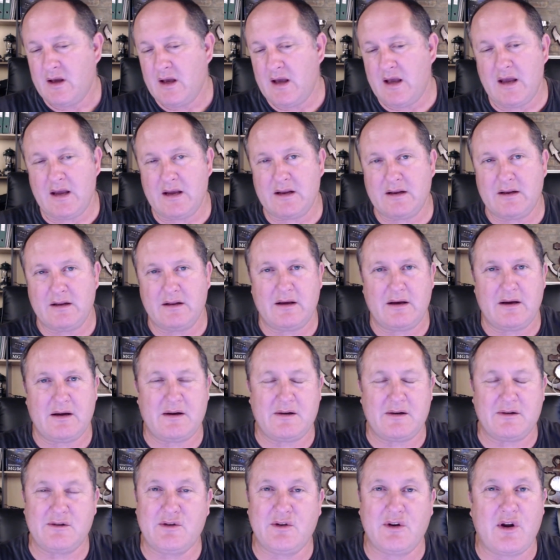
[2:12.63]
And,
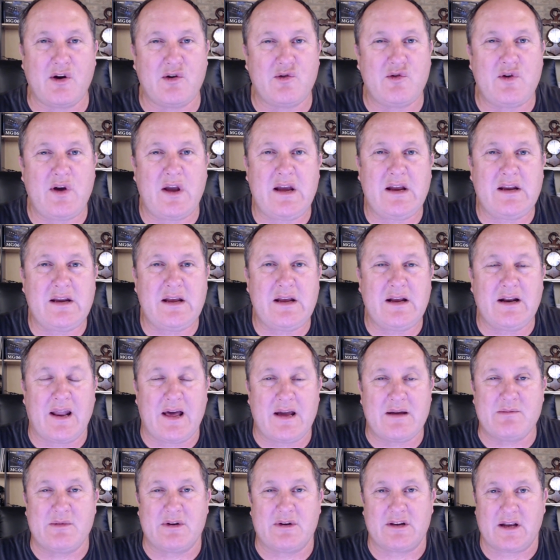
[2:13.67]
you know, any
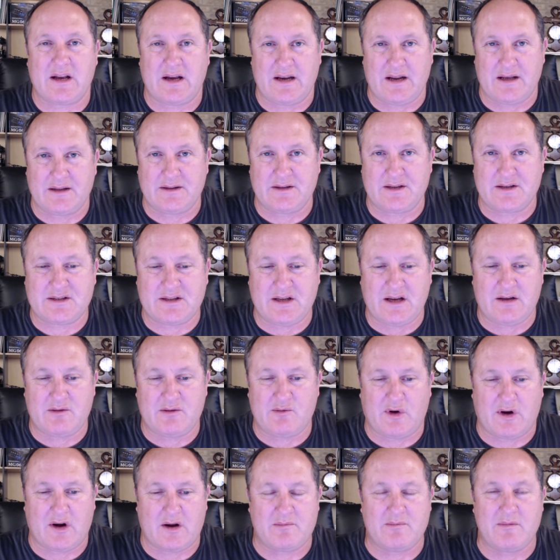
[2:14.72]
layman can understand
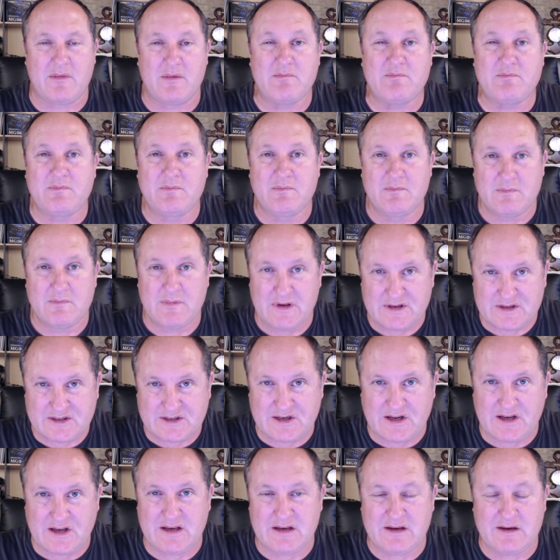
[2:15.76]
what I'm
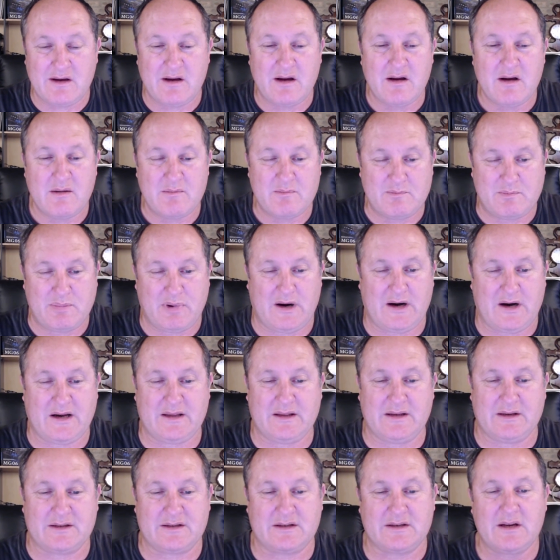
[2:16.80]
saying by
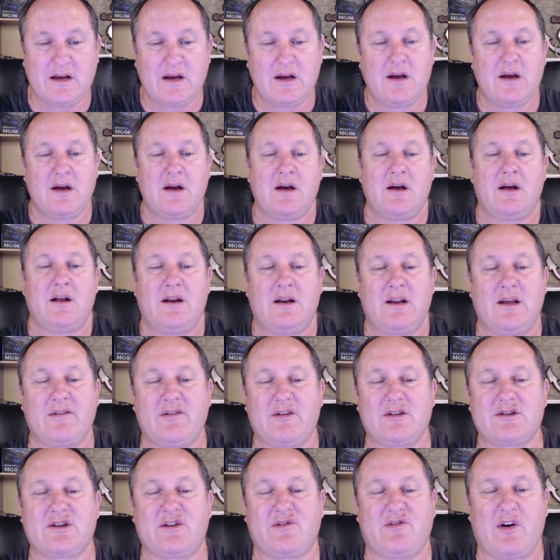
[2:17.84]
this.
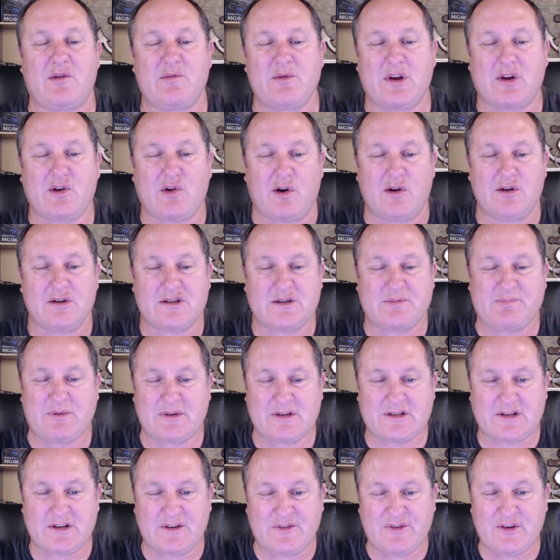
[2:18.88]
Levels of
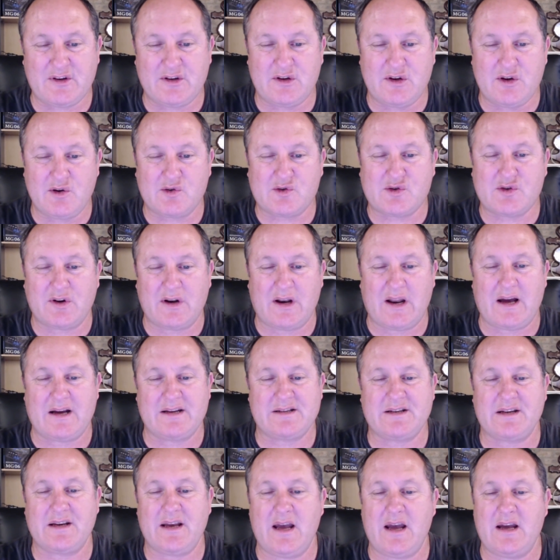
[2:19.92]
Omicron-specific
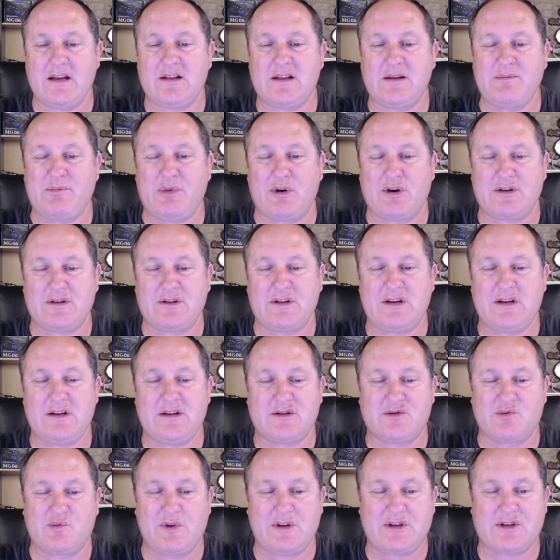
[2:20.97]
neutralizing
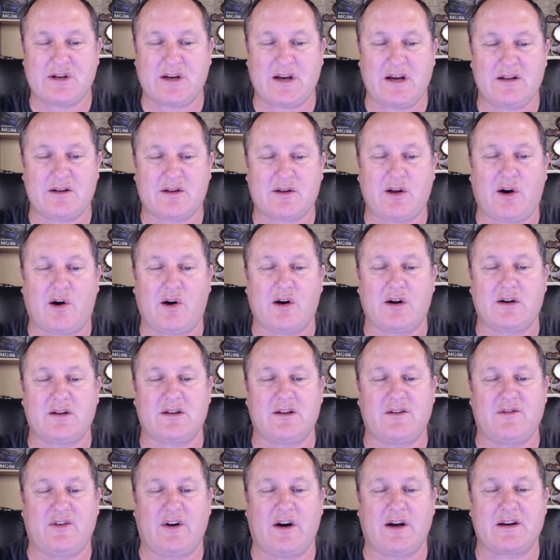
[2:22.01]
antibodies, which can target
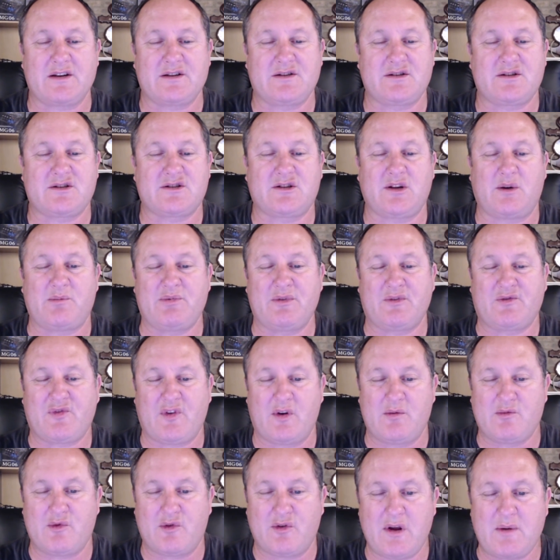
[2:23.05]
the virus and stop it
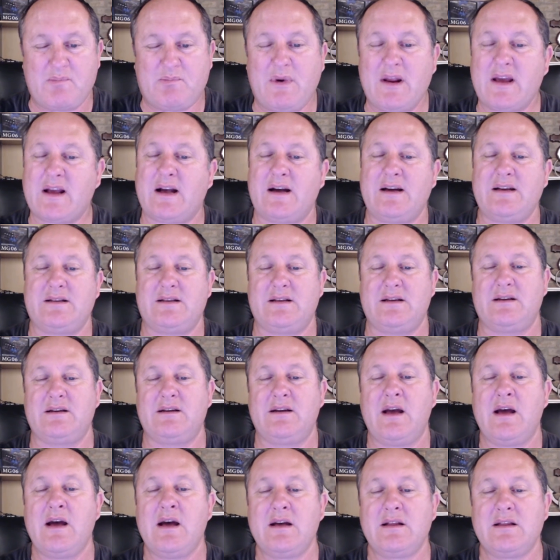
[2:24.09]
from replicating,
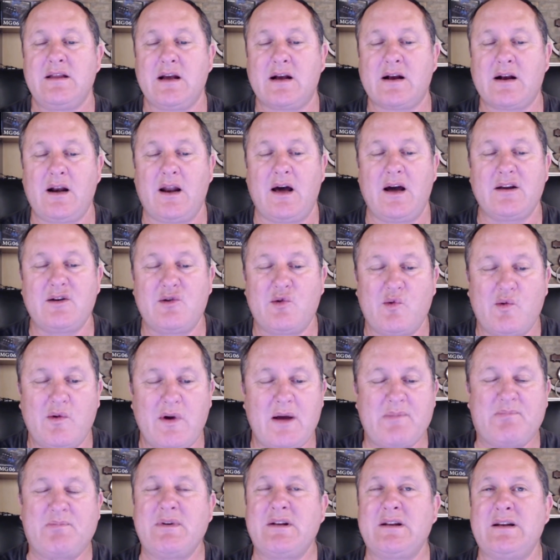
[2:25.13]
declined
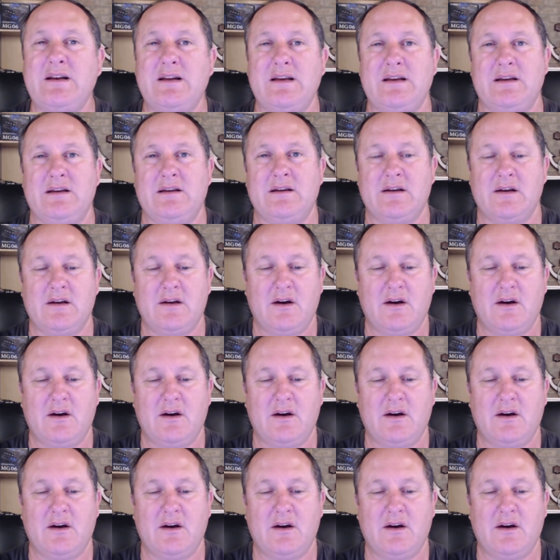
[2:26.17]
rapidly